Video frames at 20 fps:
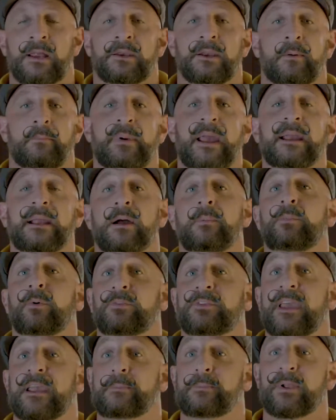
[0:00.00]
Now, makeup will
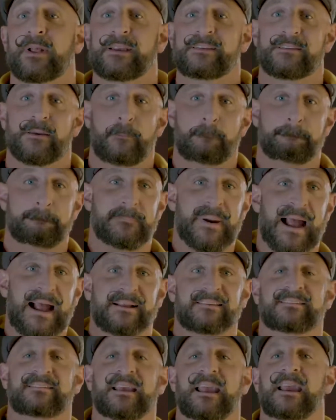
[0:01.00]
take place
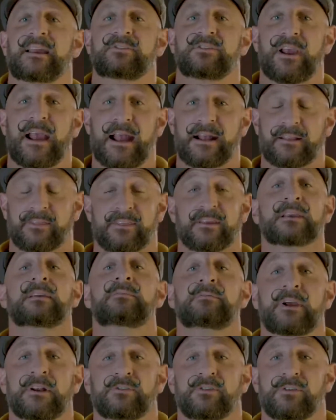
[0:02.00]
backstage at the
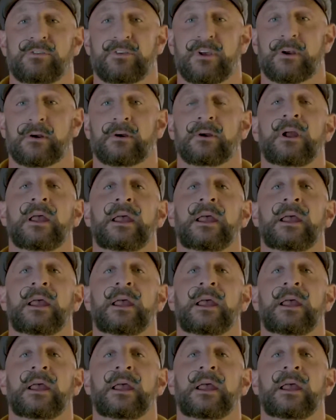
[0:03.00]
convention center